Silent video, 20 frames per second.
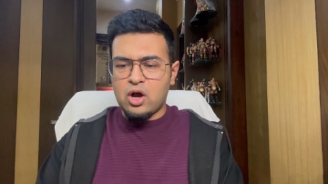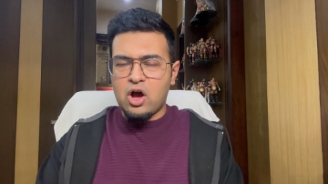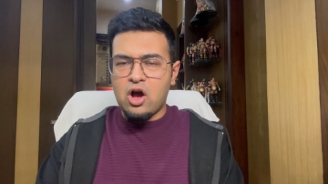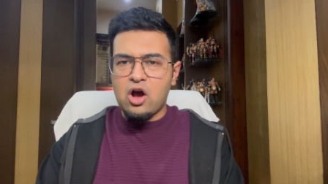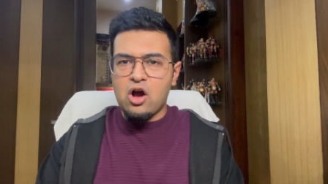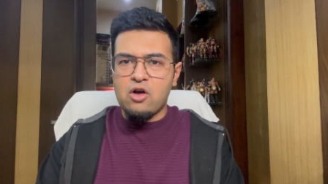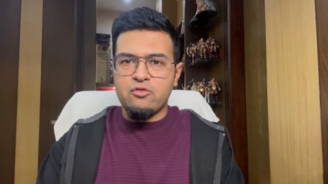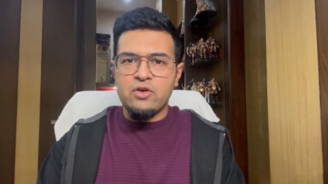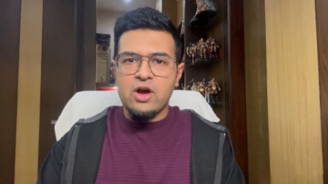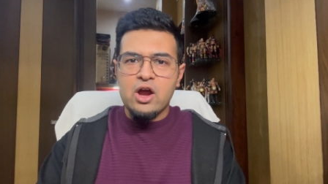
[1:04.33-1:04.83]

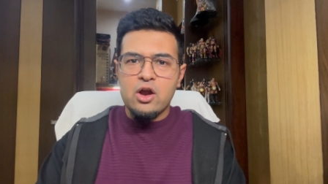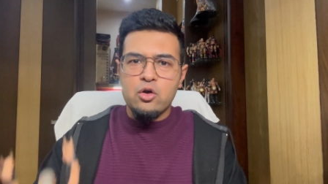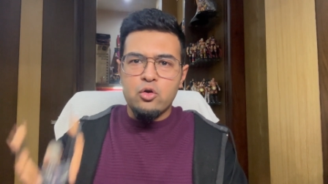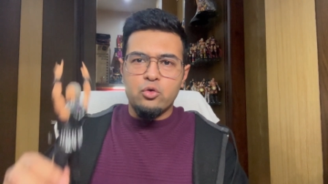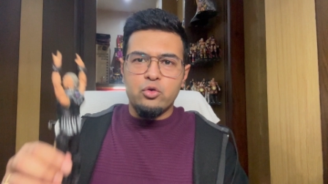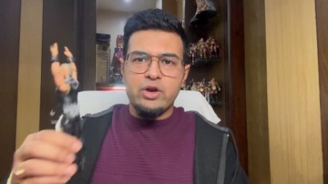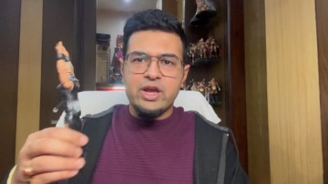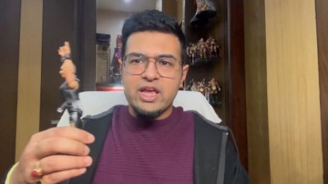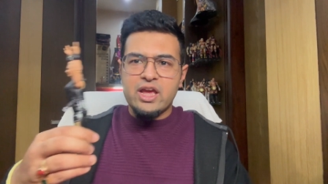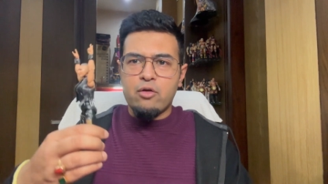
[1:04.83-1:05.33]
of
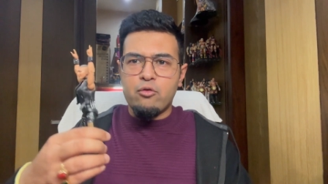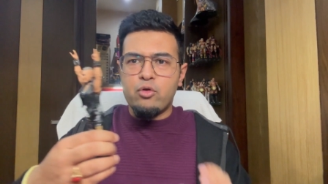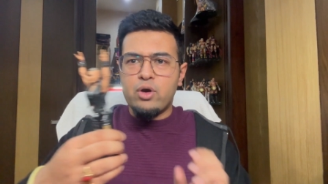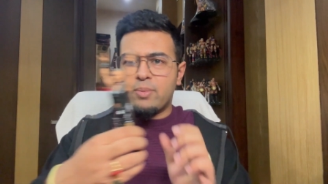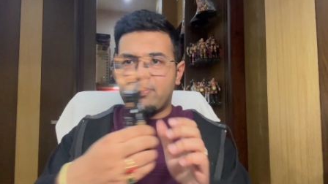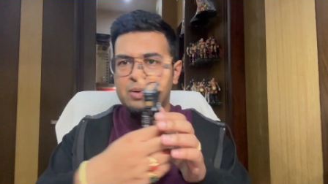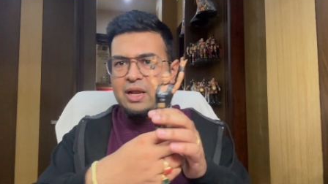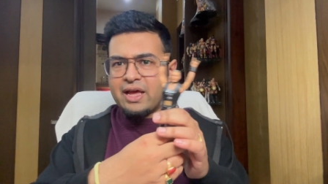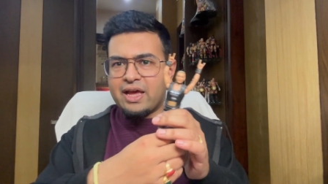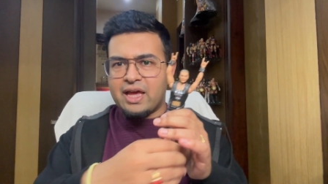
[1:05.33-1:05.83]
Rhea
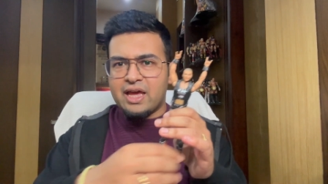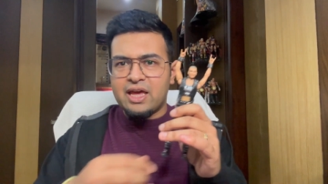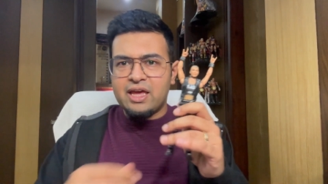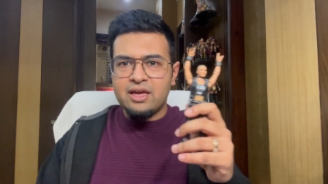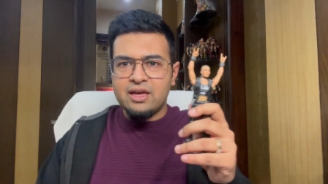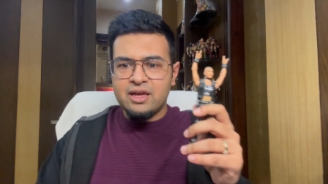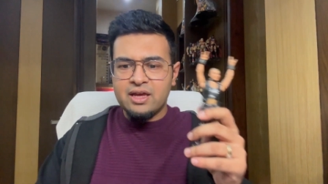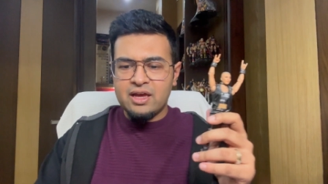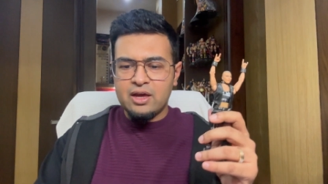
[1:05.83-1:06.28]
Ripley,